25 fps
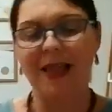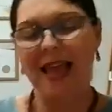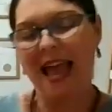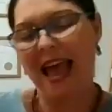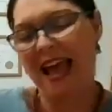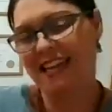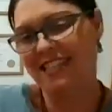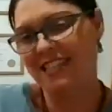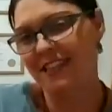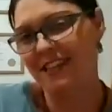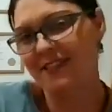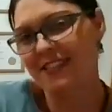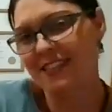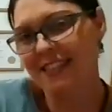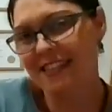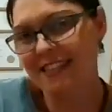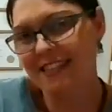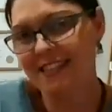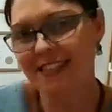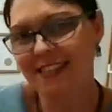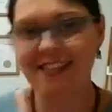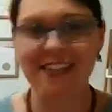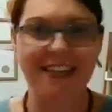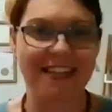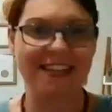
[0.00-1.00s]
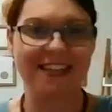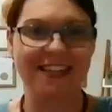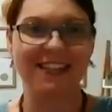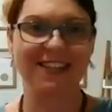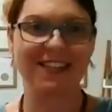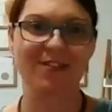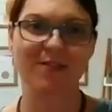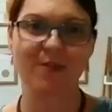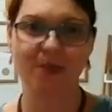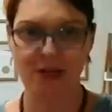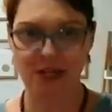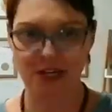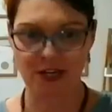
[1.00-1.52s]
Activity 6
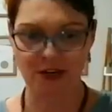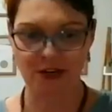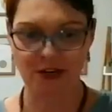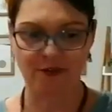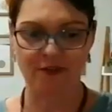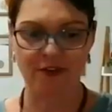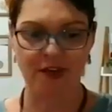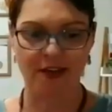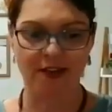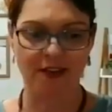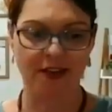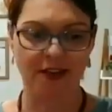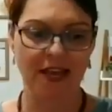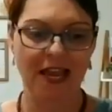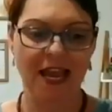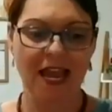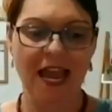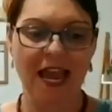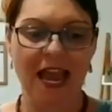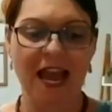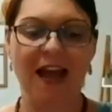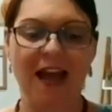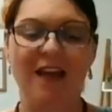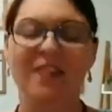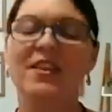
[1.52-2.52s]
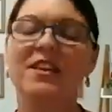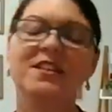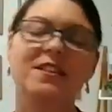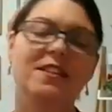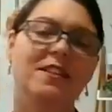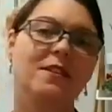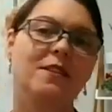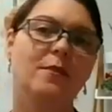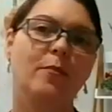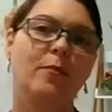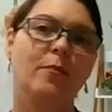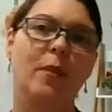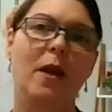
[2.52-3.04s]
is really fun. And this
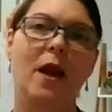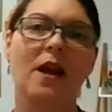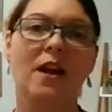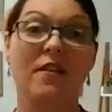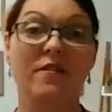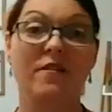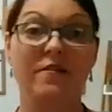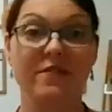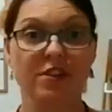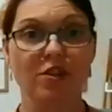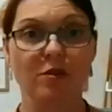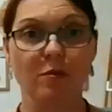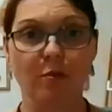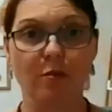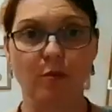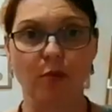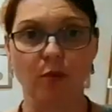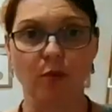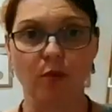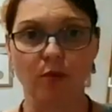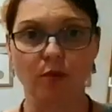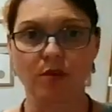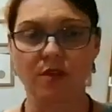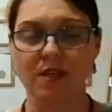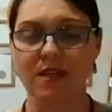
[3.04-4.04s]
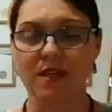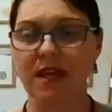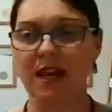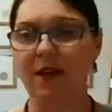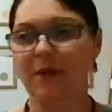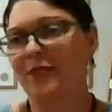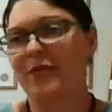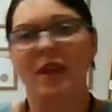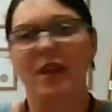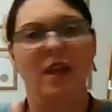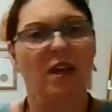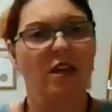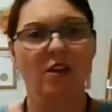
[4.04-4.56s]
is about a vision board. Now,
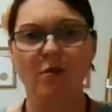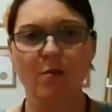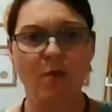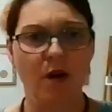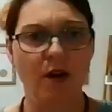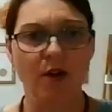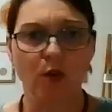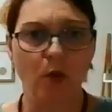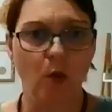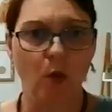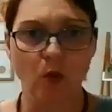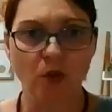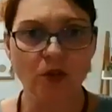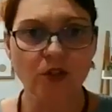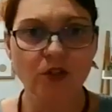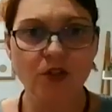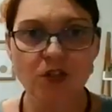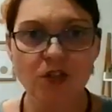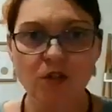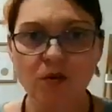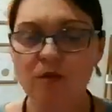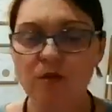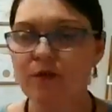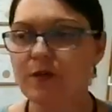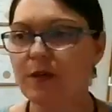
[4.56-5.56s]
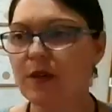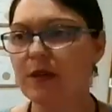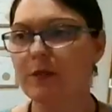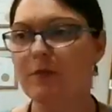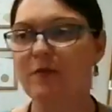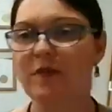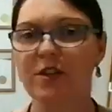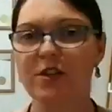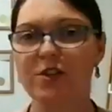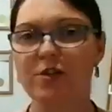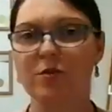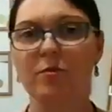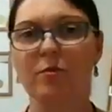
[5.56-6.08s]
you might not want to do a
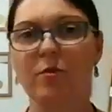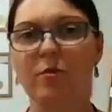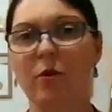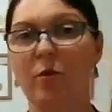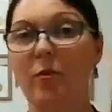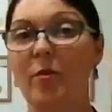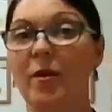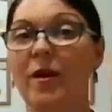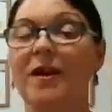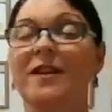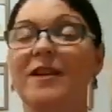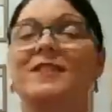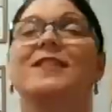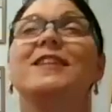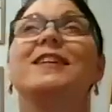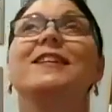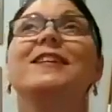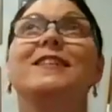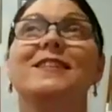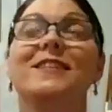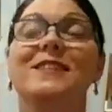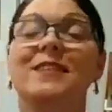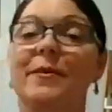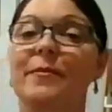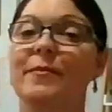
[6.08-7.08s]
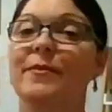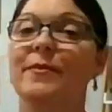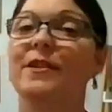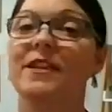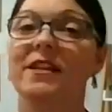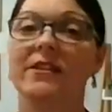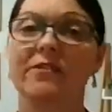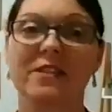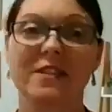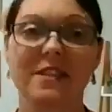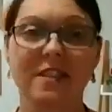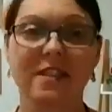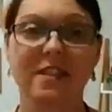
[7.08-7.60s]
vision board, but I'll tell you something,
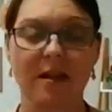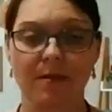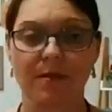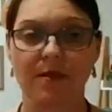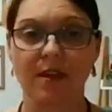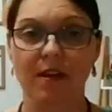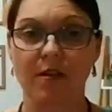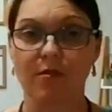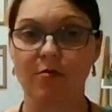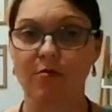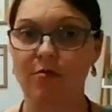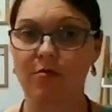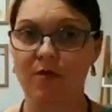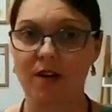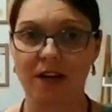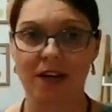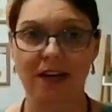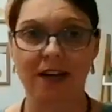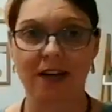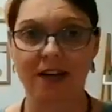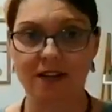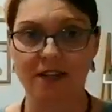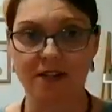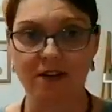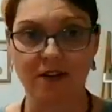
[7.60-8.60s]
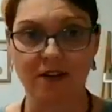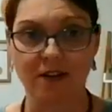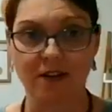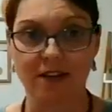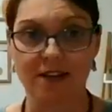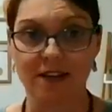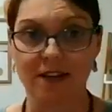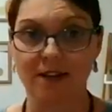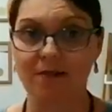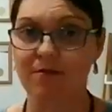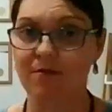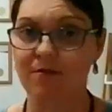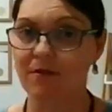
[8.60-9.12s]
there is something really
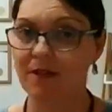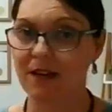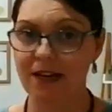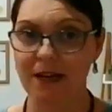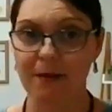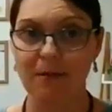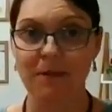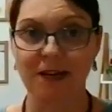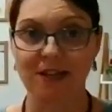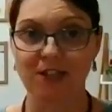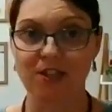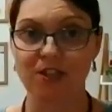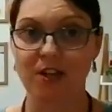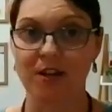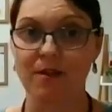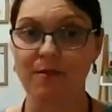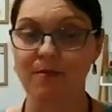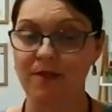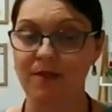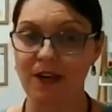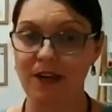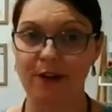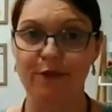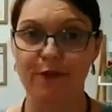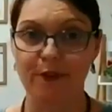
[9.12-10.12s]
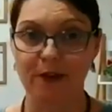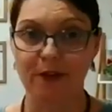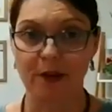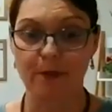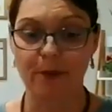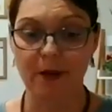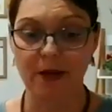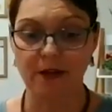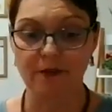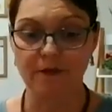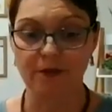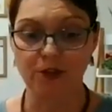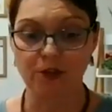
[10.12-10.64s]
exciting, really magic and really fun
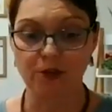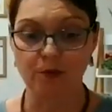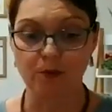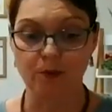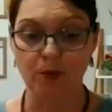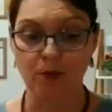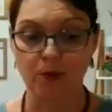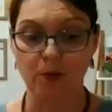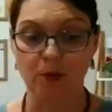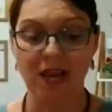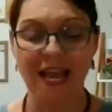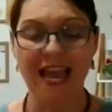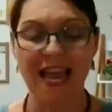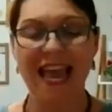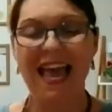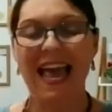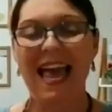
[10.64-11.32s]
about a vision board.